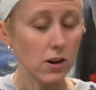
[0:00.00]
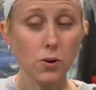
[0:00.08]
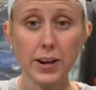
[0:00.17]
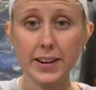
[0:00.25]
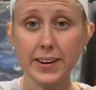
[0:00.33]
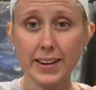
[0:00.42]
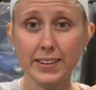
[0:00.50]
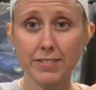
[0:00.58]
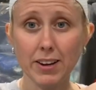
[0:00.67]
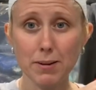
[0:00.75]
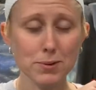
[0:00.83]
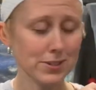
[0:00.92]
Okay,
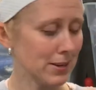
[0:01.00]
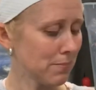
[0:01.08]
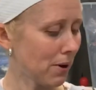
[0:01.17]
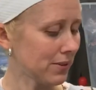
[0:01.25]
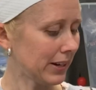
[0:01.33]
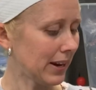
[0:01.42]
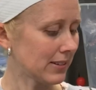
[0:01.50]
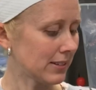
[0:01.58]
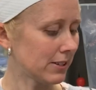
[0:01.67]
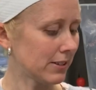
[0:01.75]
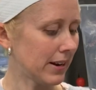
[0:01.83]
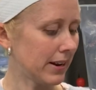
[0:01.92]
95%
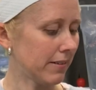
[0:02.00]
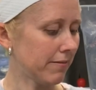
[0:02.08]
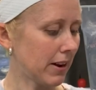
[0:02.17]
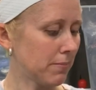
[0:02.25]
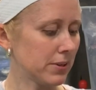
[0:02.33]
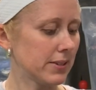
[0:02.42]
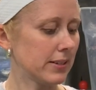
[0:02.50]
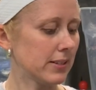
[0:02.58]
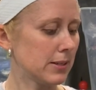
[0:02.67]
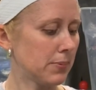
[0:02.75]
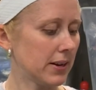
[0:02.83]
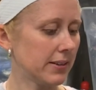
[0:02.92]
polyester and 5%
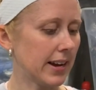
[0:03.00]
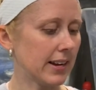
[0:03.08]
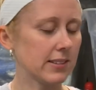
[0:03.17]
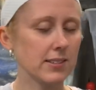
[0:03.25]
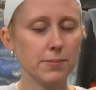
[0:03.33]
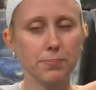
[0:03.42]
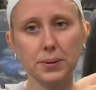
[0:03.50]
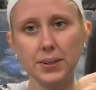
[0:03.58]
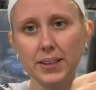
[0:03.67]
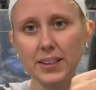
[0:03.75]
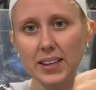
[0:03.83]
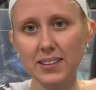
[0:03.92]
spandex. But
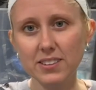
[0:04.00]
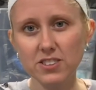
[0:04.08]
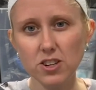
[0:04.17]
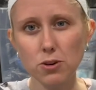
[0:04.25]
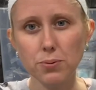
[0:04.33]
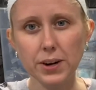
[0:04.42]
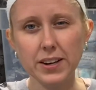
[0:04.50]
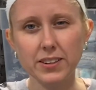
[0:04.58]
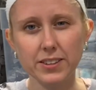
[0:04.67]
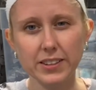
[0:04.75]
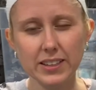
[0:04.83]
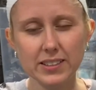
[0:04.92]
again, there's no brand
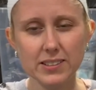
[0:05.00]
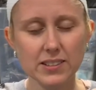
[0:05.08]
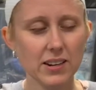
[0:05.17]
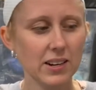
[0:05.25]
on this.